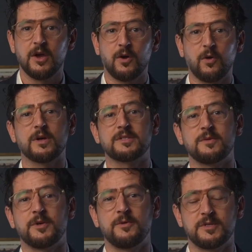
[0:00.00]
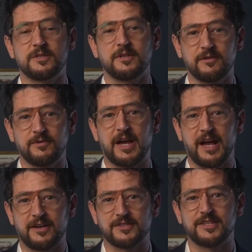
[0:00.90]
or as someone who is looking for a
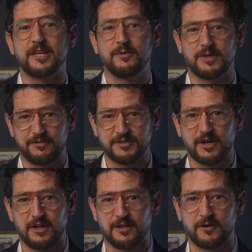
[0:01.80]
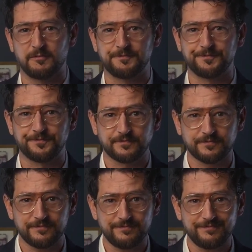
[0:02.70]
house that you will love to call home.
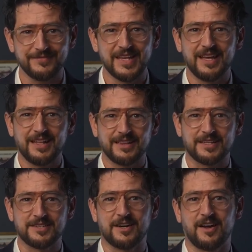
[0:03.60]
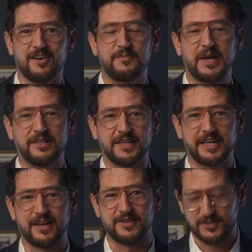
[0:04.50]
Let's start off by
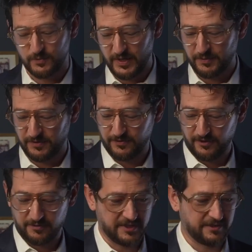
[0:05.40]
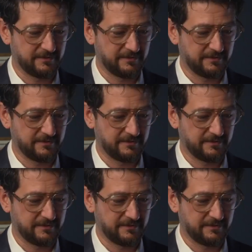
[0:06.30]
looking how this week performed.